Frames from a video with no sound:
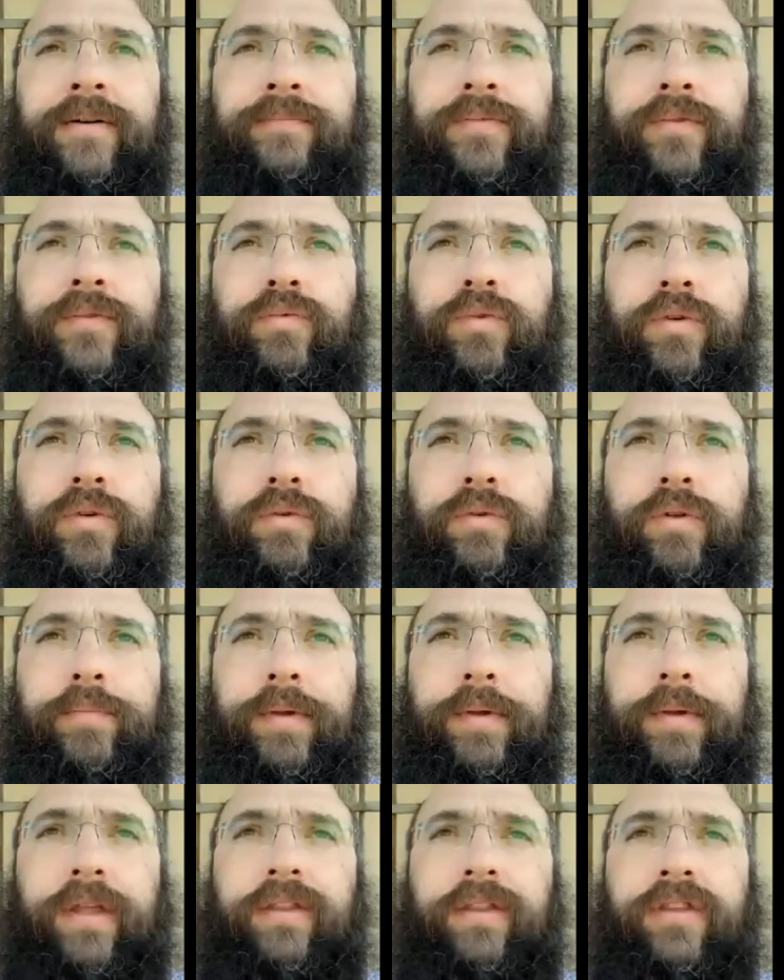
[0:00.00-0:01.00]
we'll
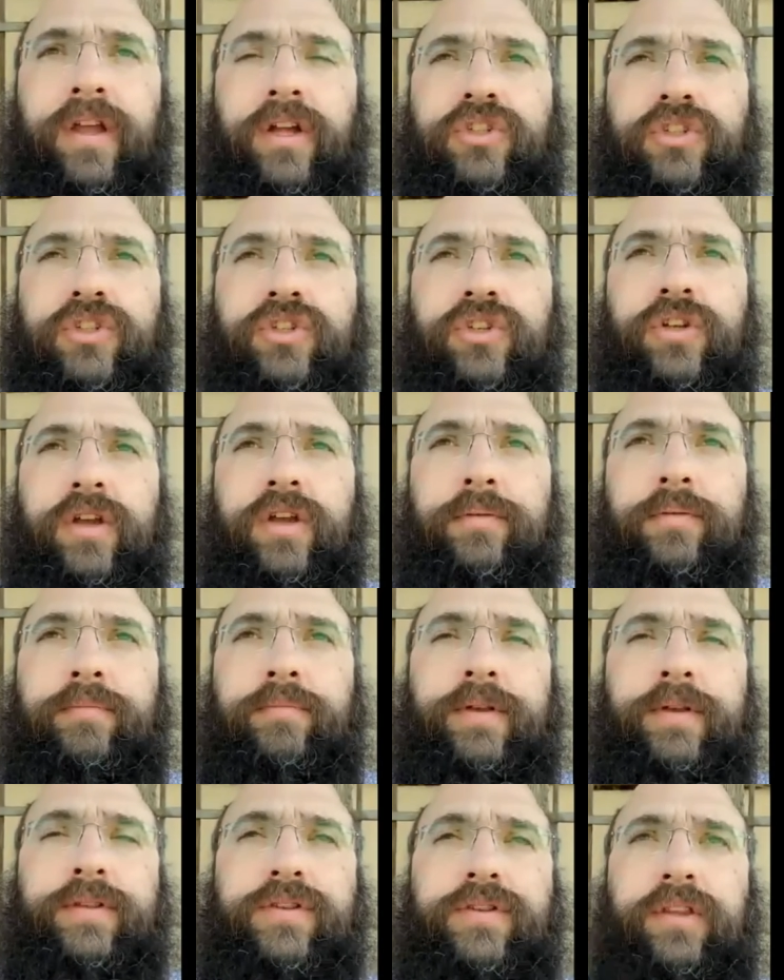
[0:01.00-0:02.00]
be in touch,
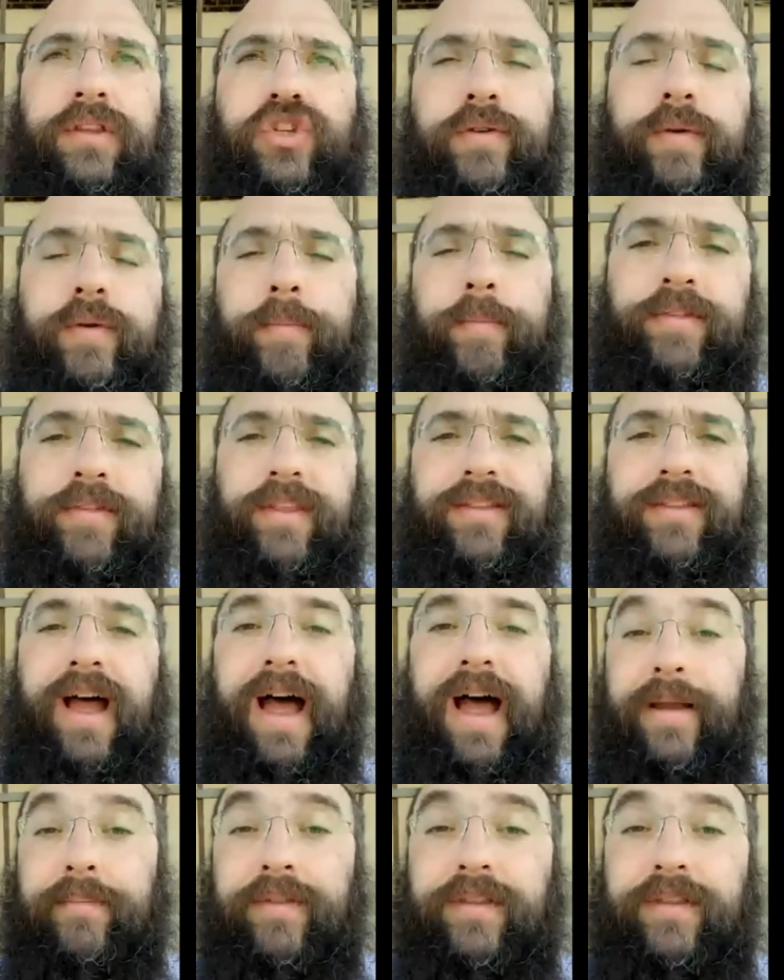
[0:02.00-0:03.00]
Bezrat Hashem, about the
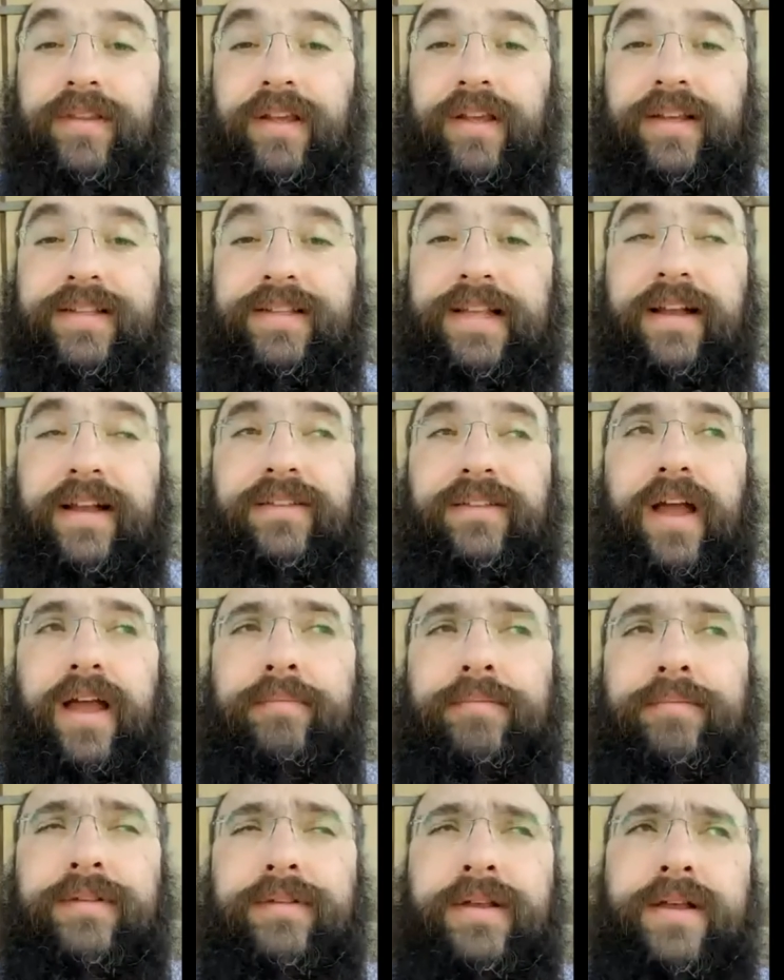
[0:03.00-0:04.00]
time, the exact
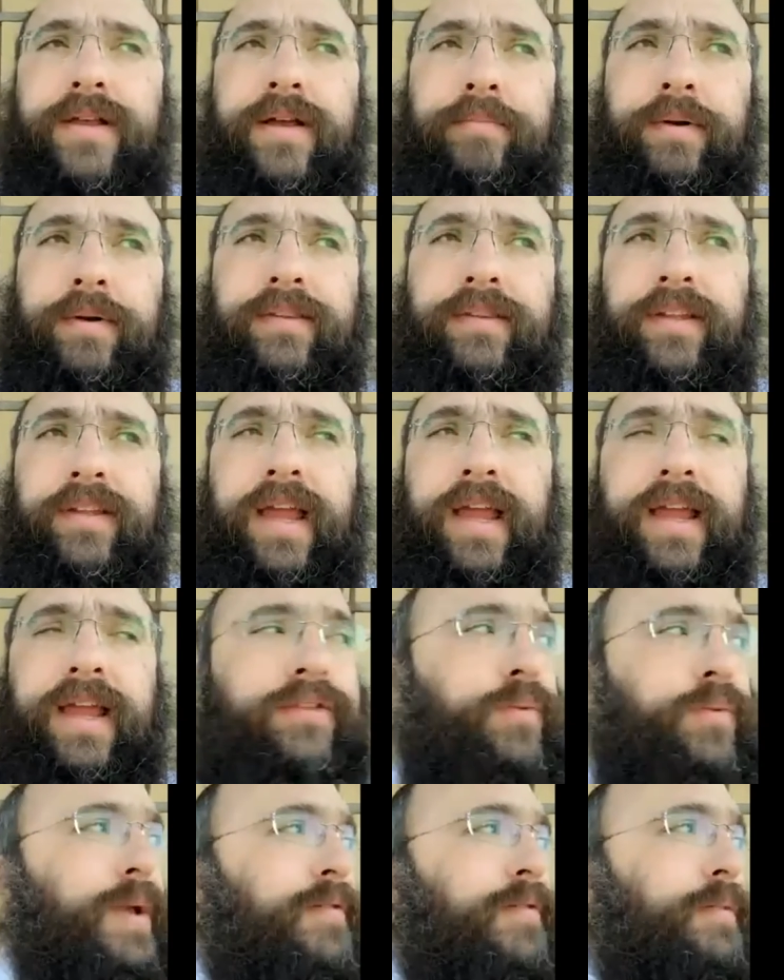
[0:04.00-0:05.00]
time. But tonight
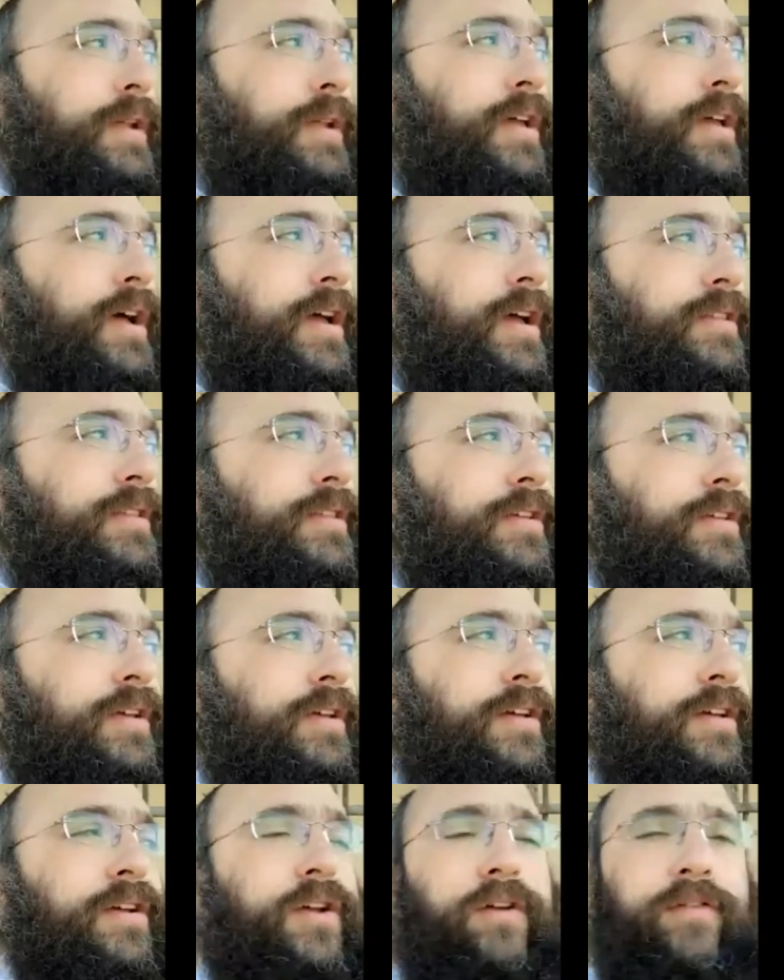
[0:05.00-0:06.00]
we have Mincha
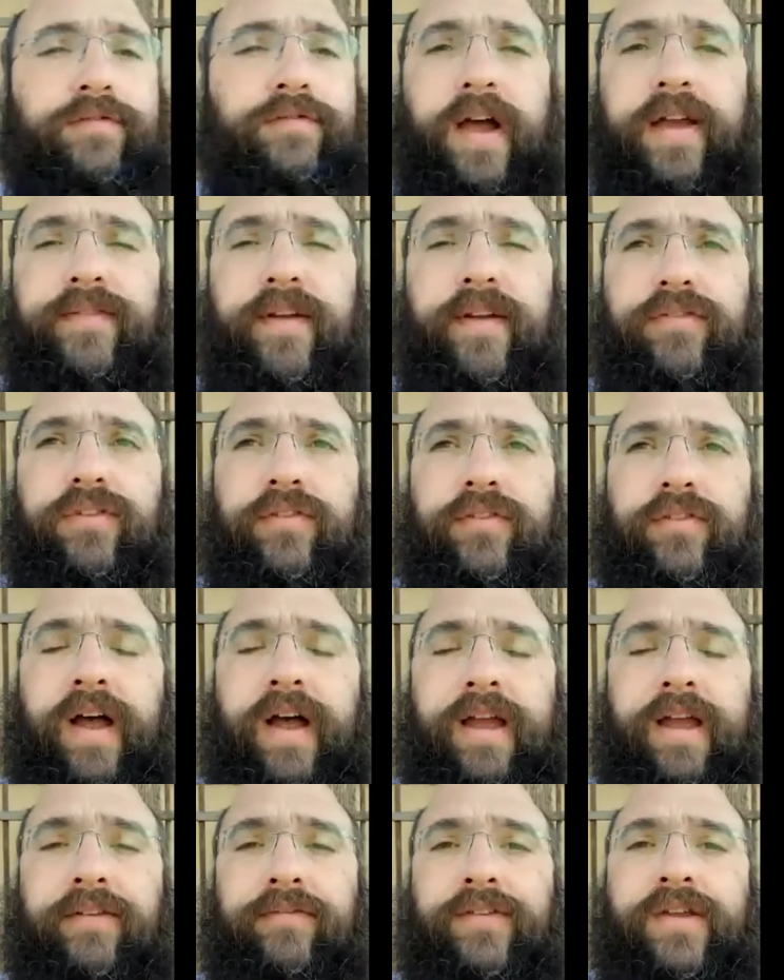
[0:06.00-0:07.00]
at 5 after
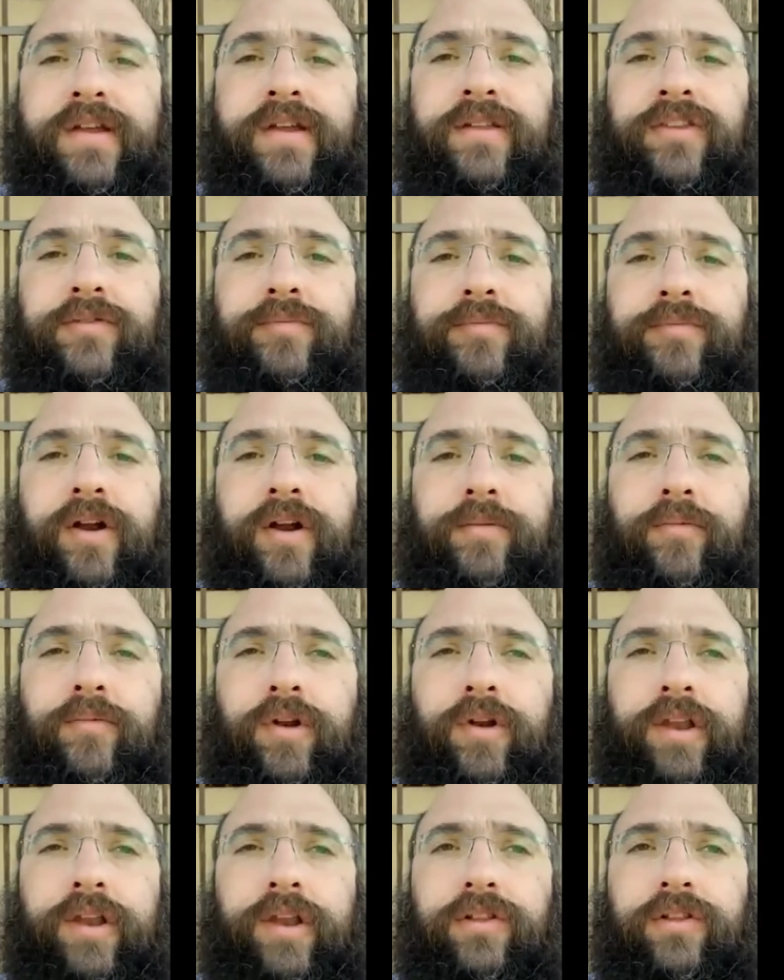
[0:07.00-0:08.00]
5. Tomorrow
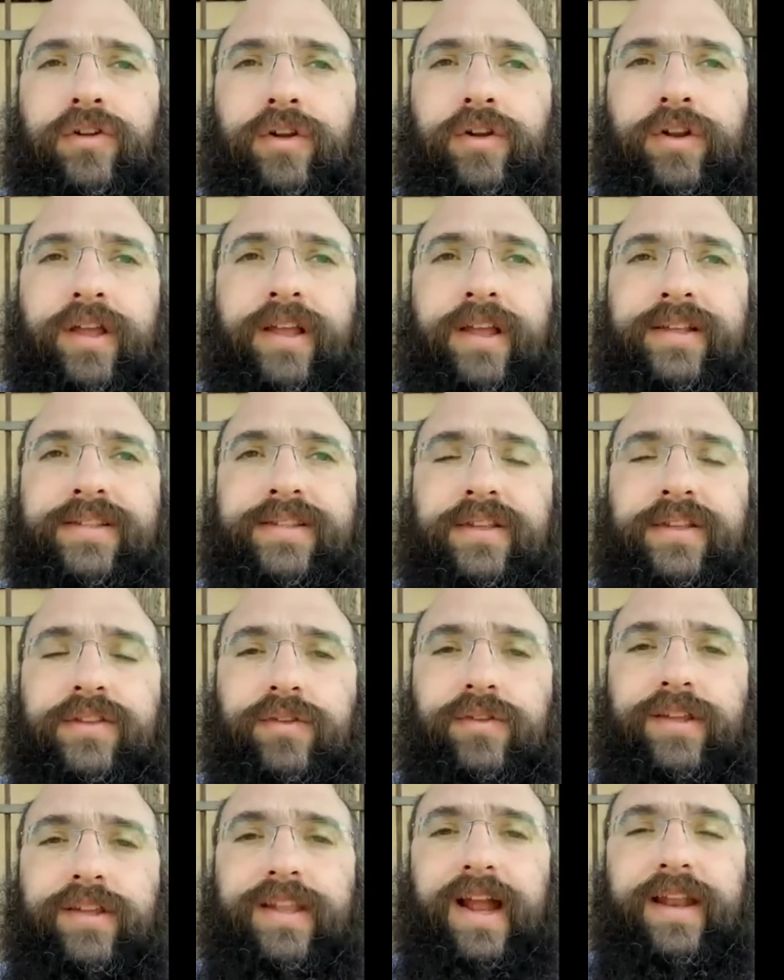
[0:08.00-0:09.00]
morning, learning
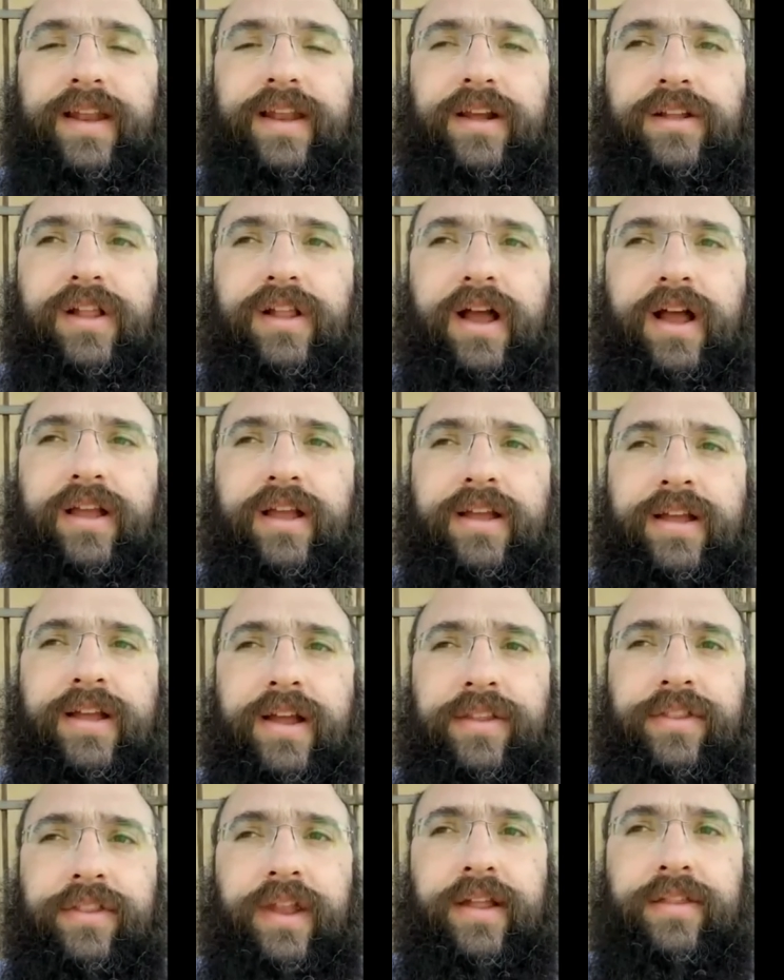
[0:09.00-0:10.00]
Chassidut at 9 o'clock,
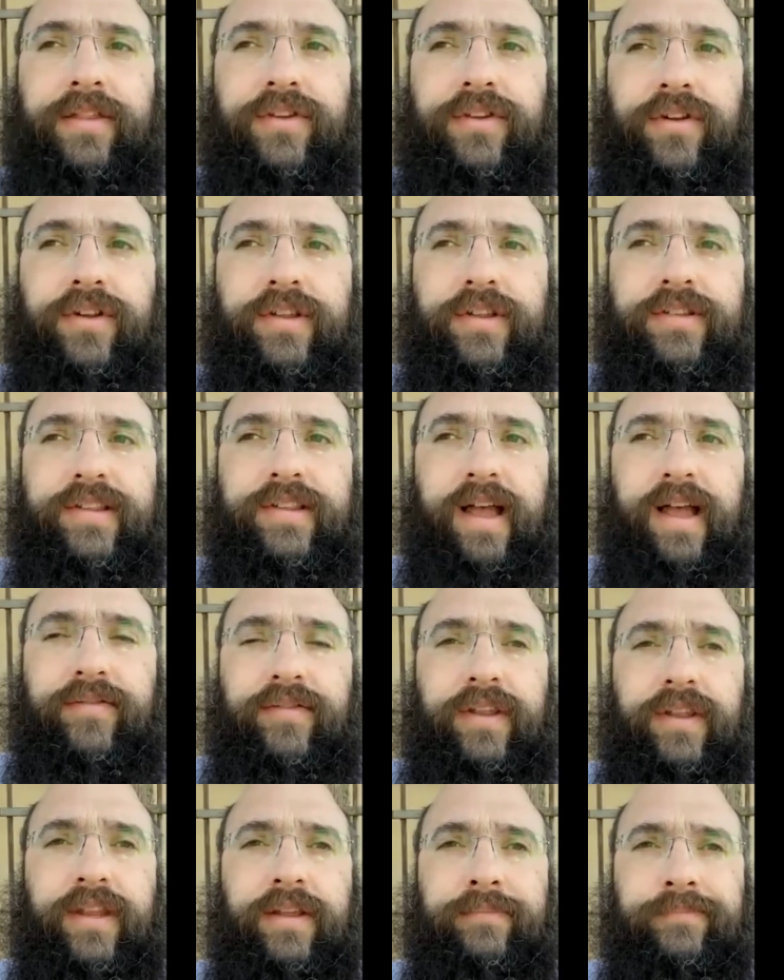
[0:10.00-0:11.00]
9:30 is
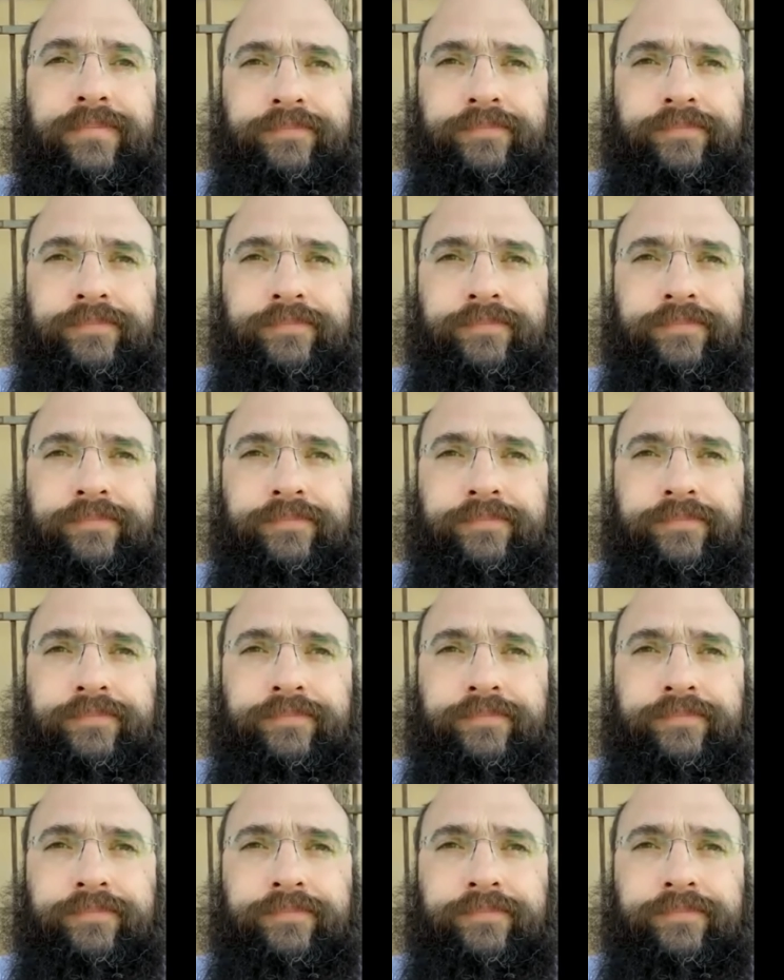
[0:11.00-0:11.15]
davening,